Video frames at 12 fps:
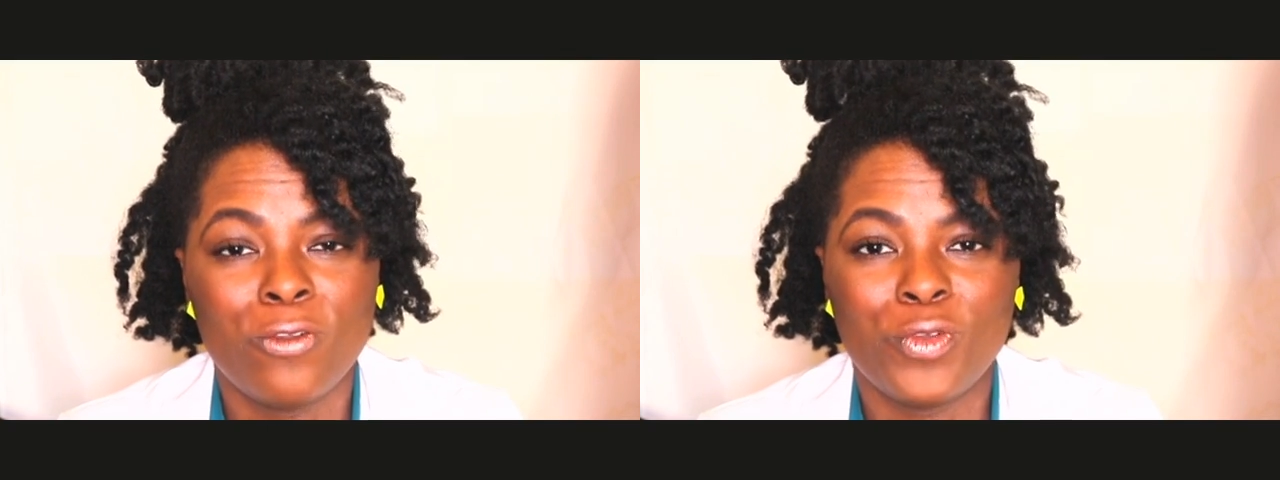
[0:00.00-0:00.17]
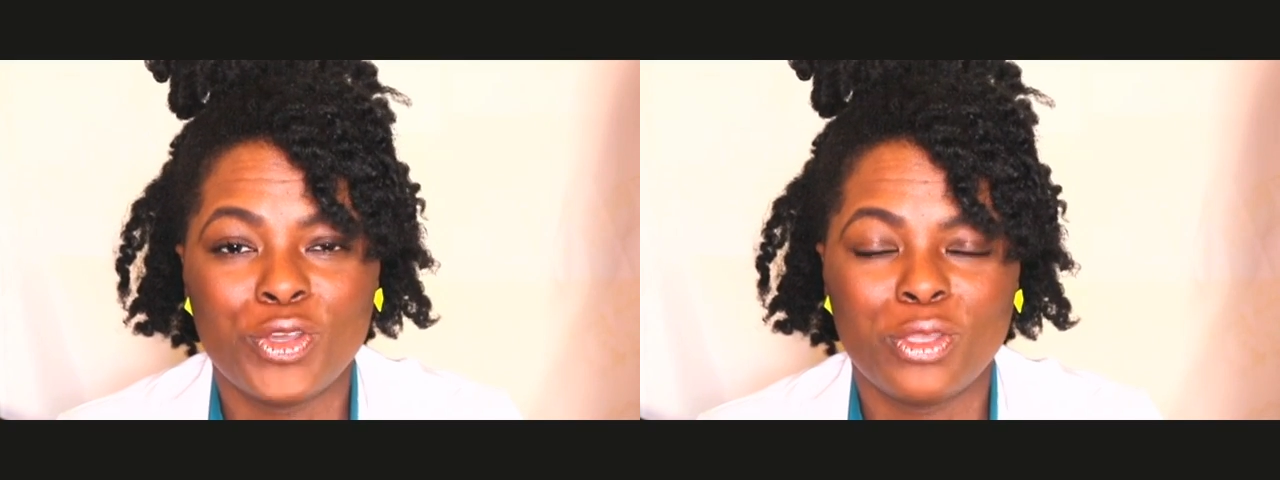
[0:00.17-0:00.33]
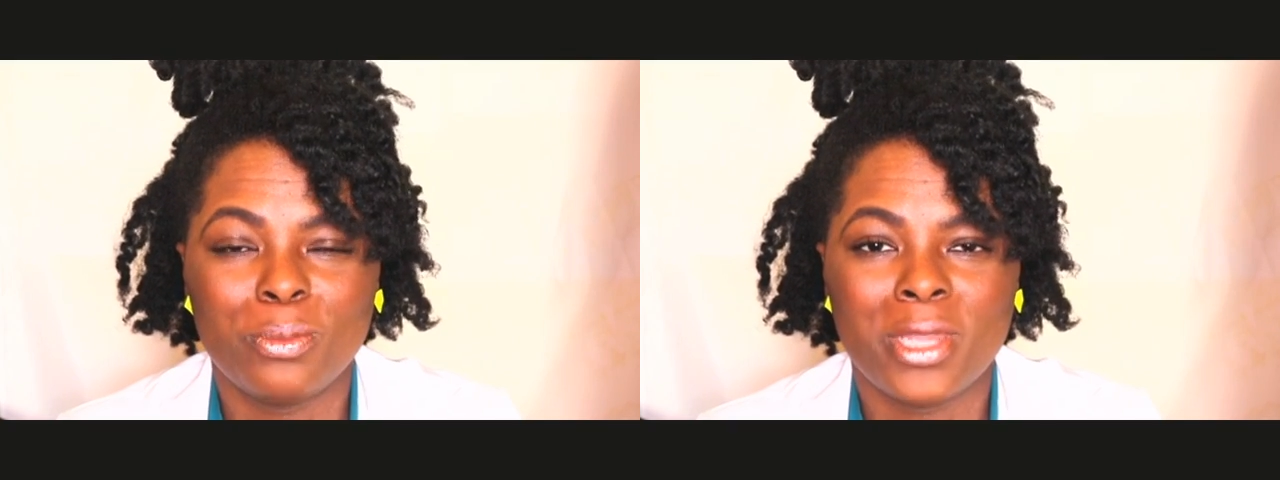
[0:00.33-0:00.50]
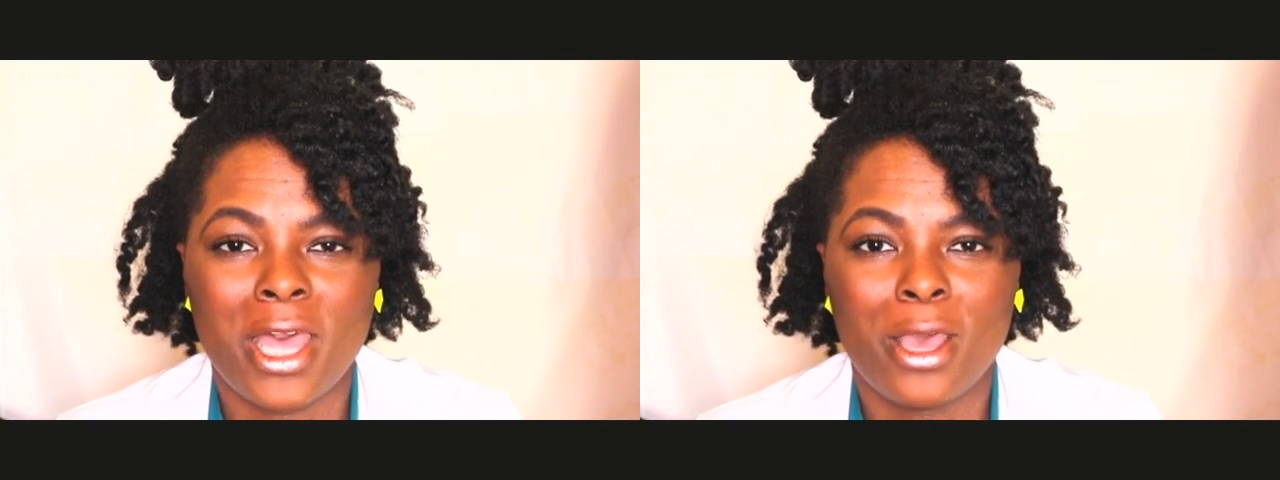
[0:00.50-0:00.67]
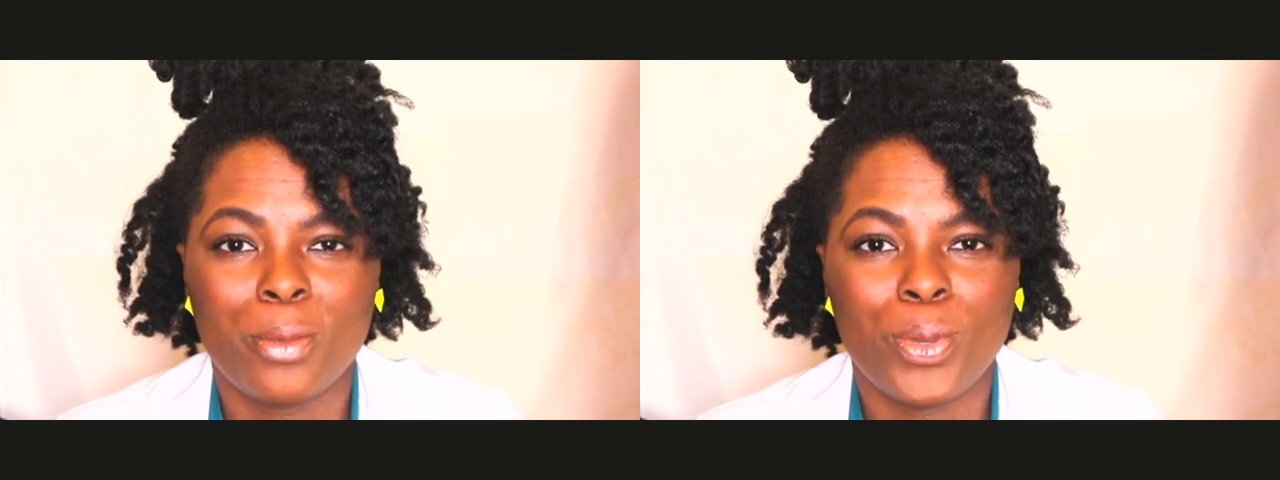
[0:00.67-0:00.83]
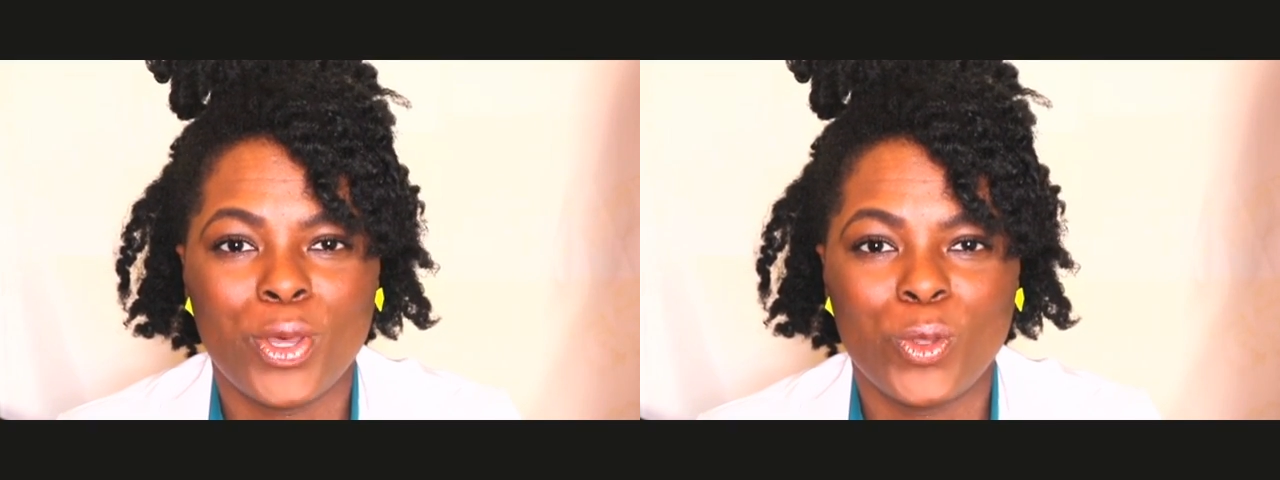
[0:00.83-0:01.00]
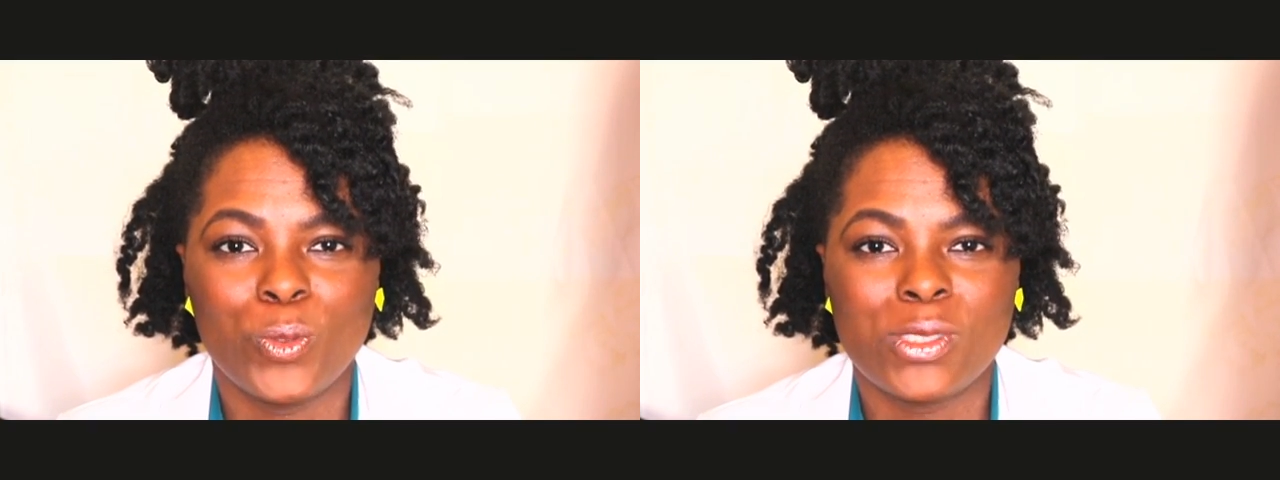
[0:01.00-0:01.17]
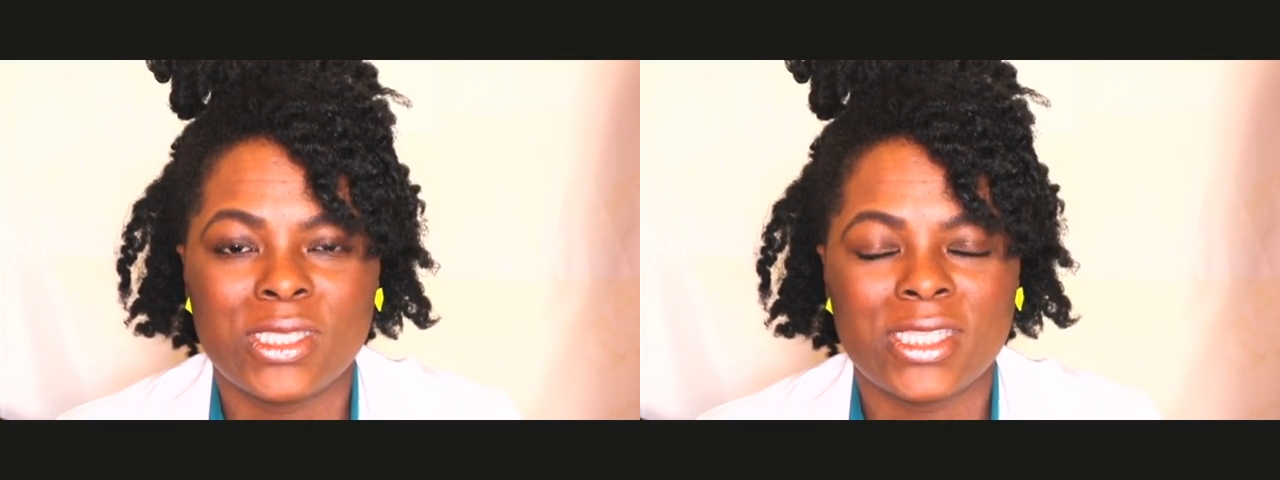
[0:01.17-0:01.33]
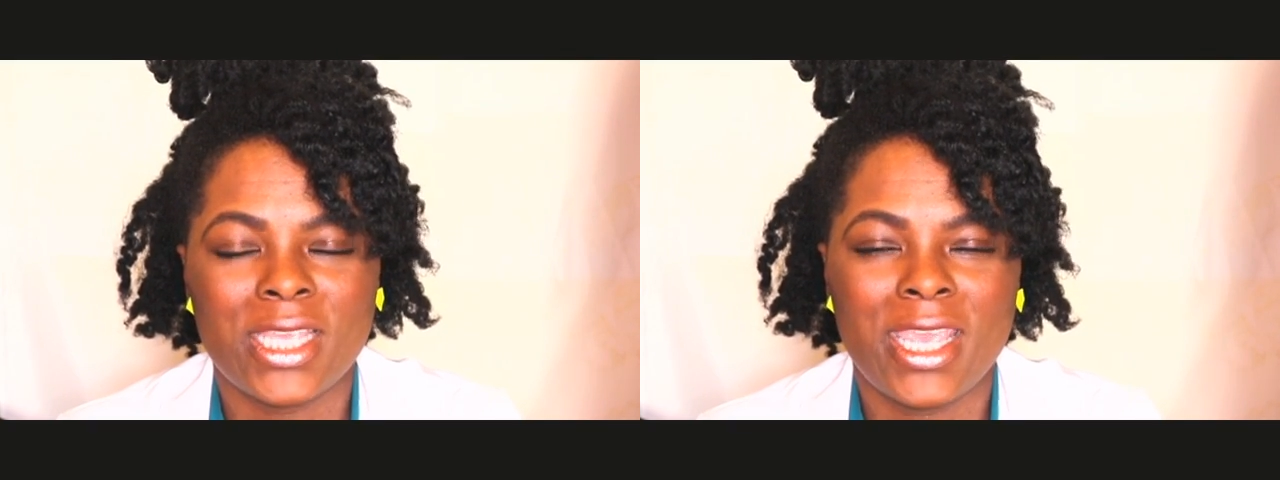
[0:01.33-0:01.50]
for the blog
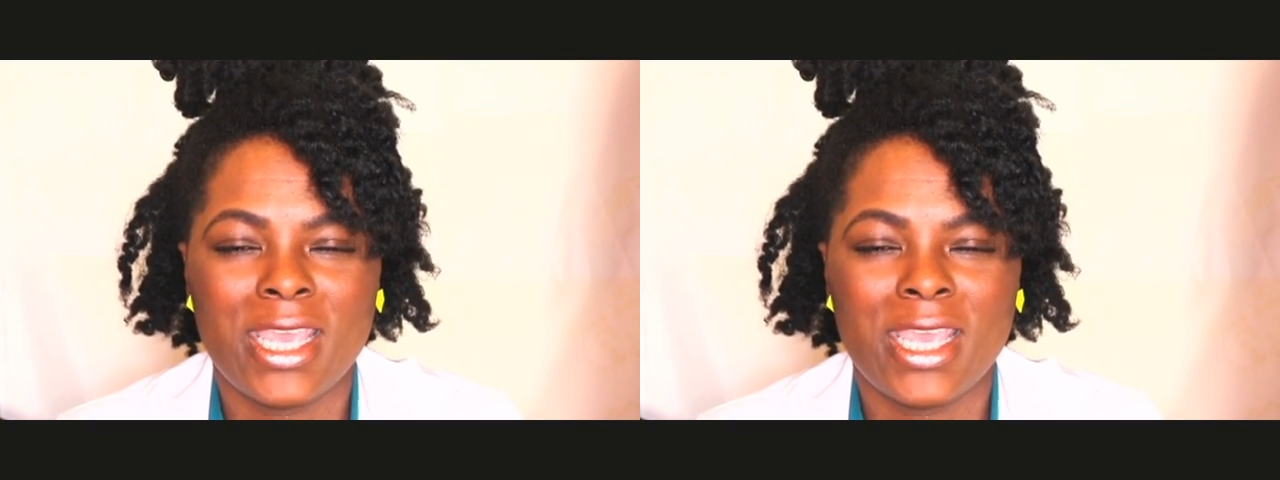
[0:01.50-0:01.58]
post